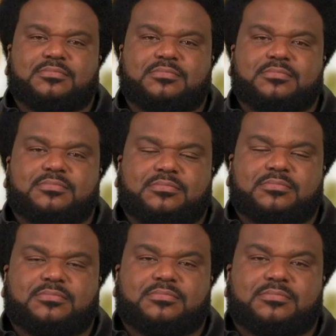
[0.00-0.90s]

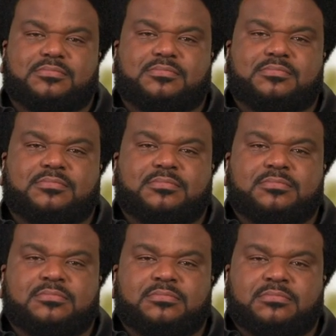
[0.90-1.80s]

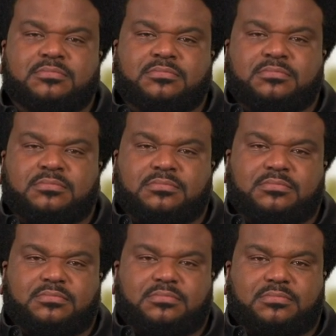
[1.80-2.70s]

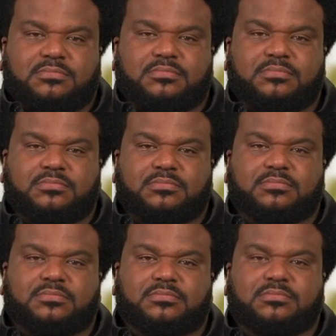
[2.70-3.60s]

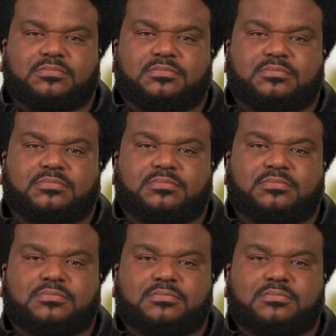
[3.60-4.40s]
The person shown says nothing.